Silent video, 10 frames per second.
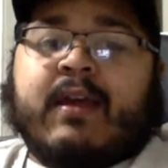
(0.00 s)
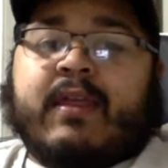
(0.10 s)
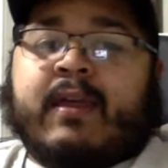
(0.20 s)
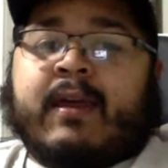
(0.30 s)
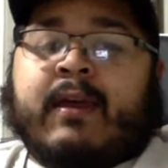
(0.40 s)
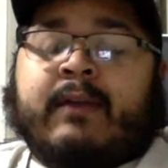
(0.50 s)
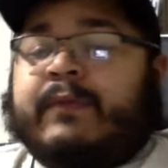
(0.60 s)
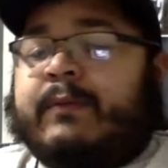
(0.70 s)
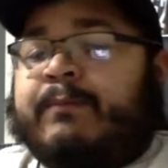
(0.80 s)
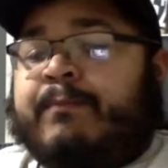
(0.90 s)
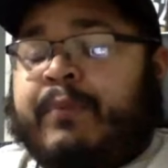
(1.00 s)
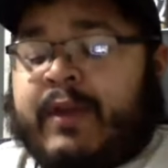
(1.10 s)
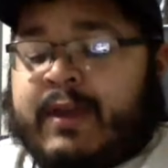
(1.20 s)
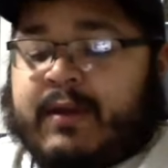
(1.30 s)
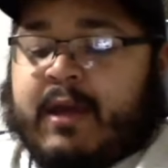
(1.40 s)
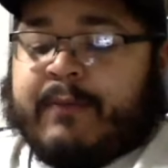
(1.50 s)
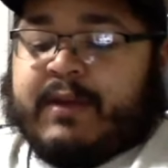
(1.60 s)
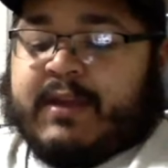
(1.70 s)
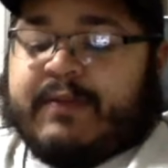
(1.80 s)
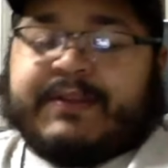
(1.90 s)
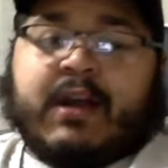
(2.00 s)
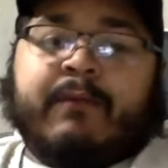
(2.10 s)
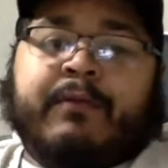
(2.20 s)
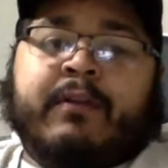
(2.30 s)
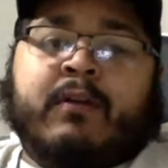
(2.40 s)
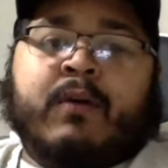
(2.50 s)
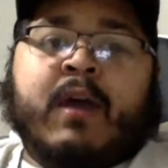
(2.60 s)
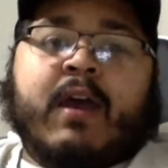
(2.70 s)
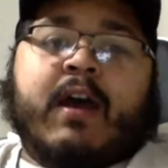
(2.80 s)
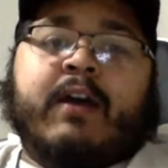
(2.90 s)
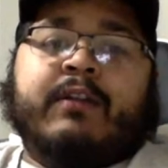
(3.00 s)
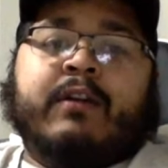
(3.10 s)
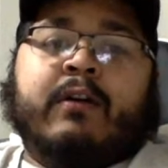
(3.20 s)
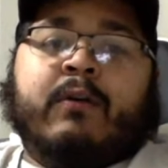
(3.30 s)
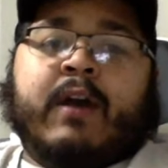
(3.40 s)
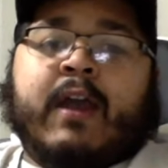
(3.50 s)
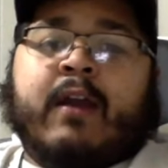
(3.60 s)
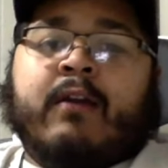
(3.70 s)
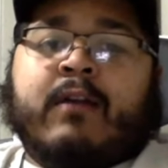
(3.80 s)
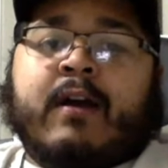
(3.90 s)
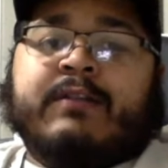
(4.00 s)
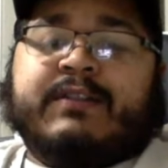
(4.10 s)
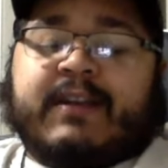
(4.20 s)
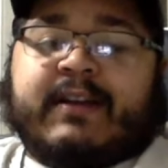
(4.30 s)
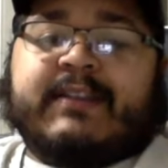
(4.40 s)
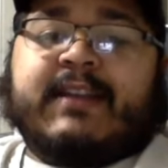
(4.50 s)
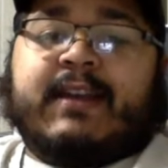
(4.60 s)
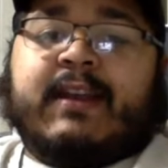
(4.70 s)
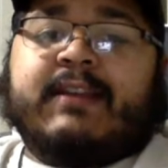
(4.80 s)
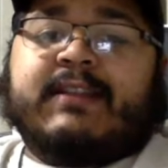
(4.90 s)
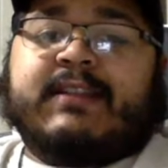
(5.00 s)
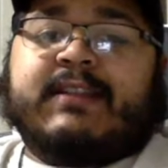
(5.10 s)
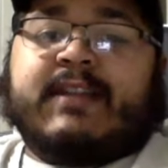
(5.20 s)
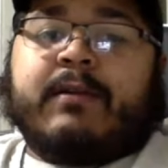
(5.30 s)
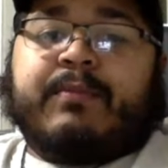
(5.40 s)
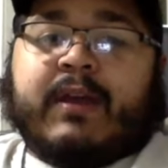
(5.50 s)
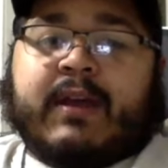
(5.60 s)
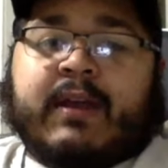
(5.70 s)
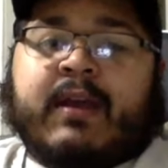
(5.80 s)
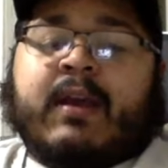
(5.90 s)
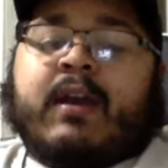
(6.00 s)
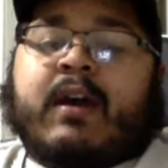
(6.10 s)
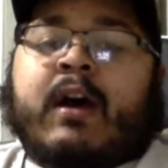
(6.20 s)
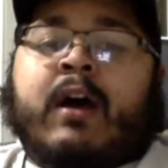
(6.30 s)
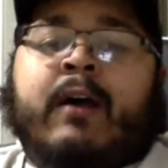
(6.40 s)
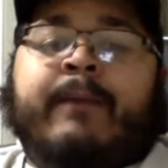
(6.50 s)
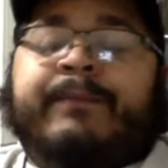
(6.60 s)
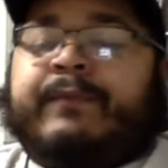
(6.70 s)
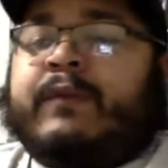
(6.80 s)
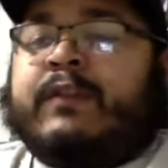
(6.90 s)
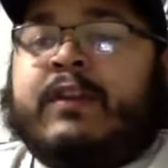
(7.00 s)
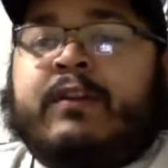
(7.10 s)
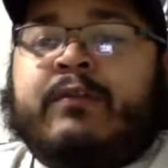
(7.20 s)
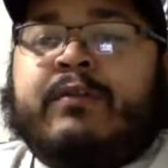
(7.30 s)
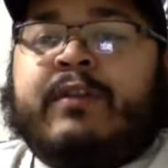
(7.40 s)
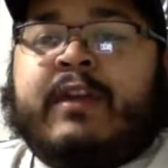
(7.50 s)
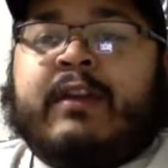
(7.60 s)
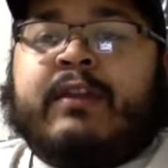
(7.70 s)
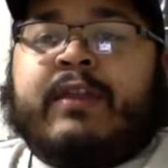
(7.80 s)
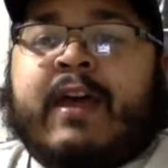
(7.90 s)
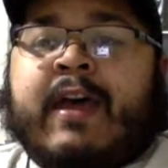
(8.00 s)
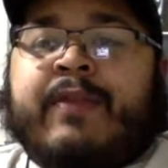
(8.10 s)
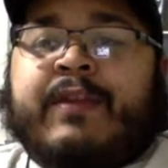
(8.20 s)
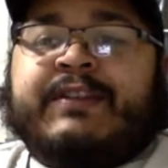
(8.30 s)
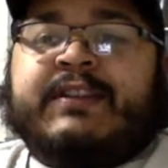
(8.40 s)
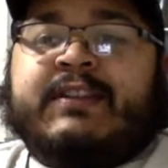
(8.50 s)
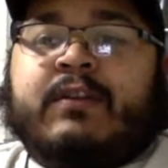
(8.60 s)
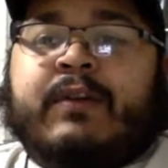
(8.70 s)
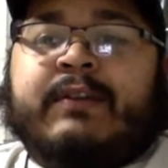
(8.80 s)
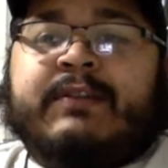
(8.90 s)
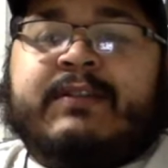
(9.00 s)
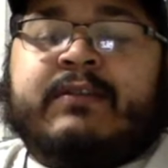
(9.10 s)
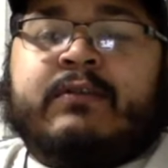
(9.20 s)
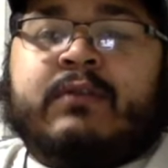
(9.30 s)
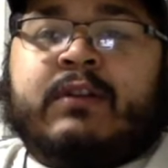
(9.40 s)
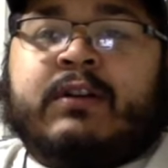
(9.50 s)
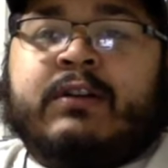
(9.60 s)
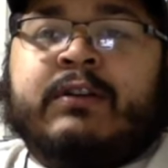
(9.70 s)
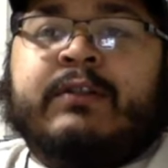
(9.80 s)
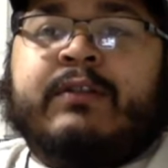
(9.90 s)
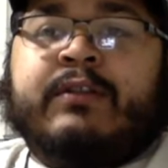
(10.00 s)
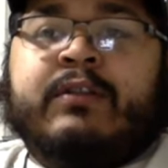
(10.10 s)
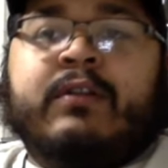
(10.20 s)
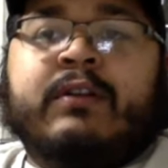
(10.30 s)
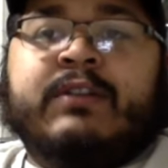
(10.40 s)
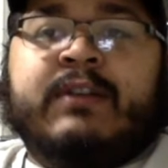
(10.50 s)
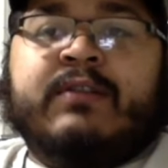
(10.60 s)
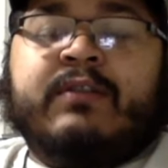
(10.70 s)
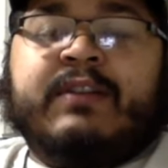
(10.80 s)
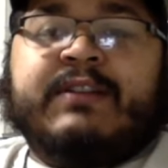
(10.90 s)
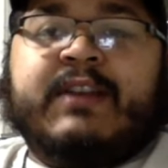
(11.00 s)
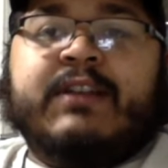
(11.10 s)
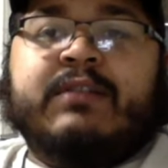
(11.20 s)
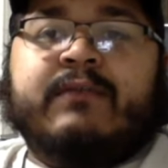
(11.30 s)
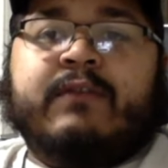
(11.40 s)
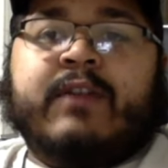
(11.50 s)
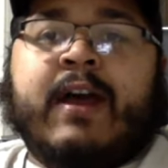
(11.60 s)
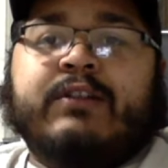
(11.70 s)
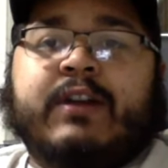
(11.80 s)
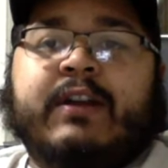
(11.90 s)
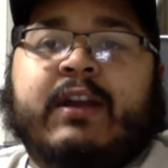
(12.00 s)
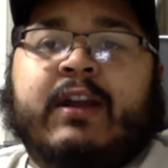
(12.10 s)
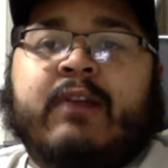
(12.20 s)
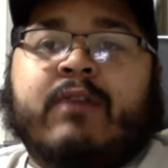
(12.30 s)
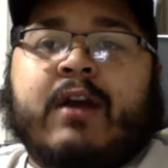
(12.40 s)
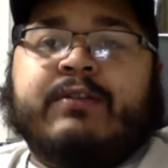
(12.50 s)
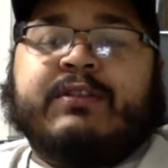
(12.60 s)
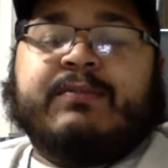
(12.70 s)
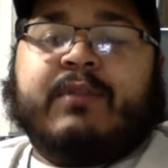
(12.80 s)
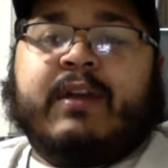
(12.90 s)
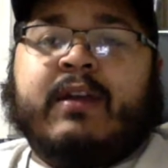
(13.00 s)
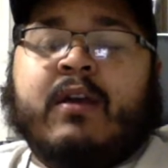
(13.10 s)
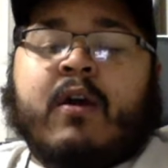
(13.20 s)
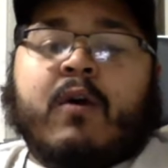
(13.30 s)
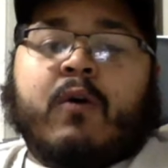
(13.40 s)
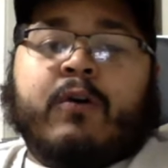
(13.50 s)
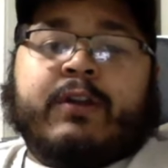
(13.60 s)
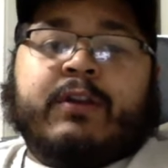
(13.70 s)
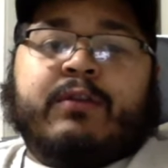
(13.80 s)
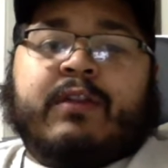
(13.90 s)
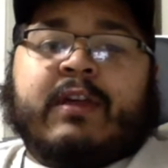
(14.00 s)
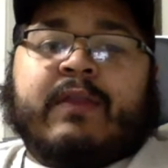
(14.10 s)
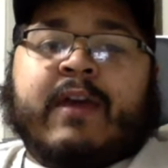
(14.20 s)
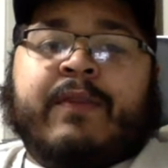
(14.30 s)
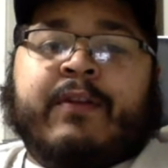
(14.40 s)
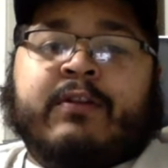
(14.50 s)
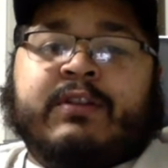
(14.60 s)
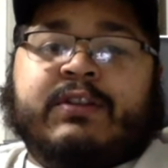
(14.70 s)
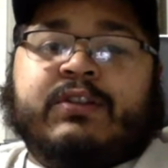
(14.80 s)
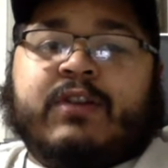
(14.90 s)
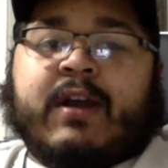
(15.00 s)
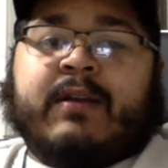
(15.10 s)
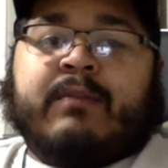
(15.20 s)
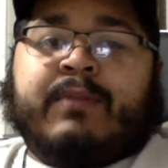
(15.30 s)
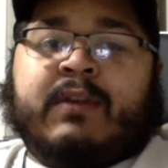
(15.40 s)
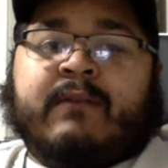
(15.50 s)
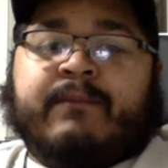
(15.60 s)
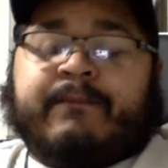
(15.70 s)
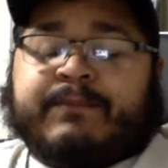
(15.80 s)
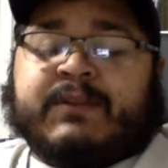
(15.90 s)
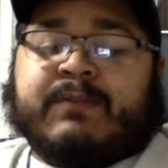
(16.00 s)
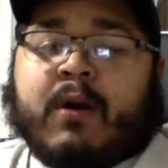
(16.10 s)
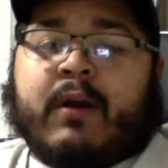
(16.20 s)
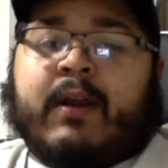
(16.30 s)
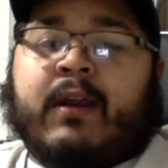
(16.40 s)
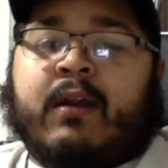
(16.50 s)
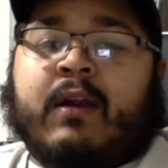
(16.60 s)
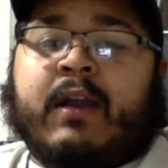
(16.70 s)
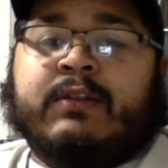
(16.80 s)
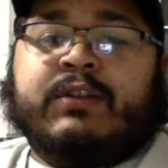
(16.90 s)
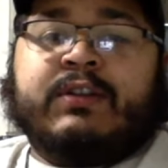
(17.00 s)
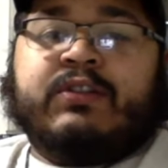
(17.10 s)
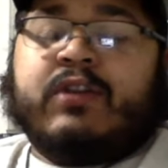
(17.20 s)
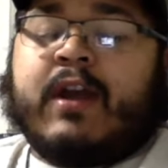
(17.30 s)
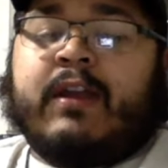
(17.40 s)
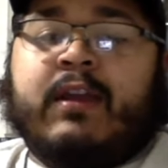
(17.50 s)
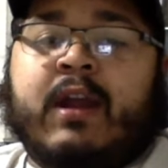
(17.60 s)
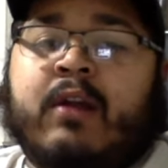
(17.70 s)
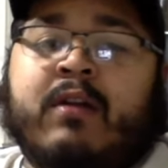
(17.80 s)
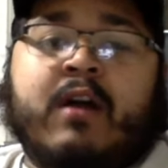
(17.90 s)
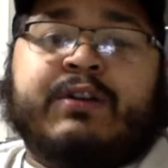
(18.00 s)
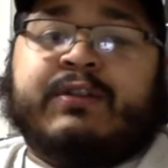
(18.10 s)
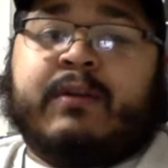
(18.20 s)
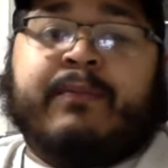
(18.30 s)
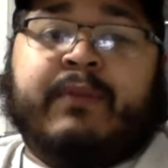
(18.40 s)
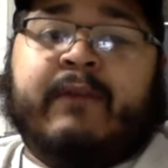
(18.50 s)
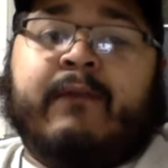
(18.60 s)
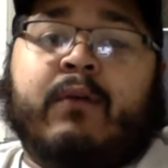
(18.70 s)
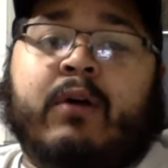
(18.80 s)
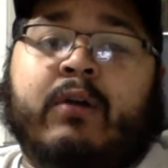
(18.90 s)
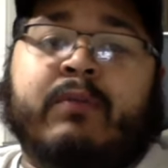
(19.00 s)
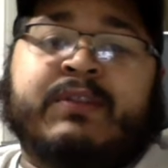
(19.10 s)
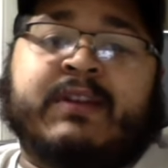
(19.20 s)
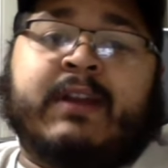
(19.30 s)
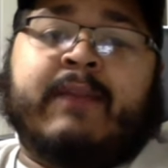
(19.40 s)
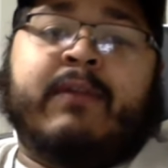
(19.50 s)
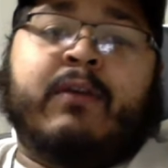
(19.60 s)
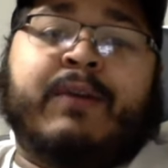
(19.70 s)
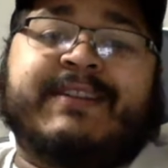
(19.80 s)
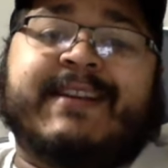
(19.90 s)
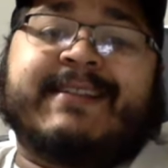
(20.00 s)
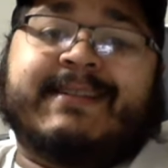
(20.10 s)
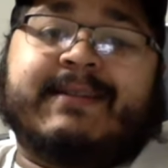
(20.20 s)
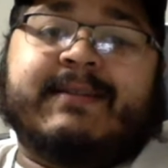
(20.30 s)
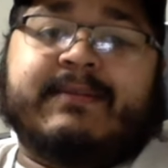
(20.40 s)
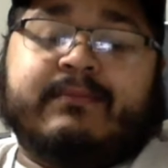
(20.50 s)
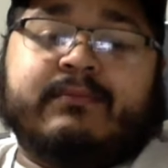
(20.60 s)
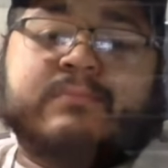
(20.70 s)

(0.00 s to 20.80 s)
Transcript: Then Blake, I'm going to kick this off with you. I know Aaron Rodgers, like I said, he's not going to play. Um, do you think that this is going to hurt the New York Jets organization for not trying to get Aaron Rodgers to play, or do you think that they're just trying to be smart here and just try and get Aaron Rodgers a complete full 100%, even though he says he is?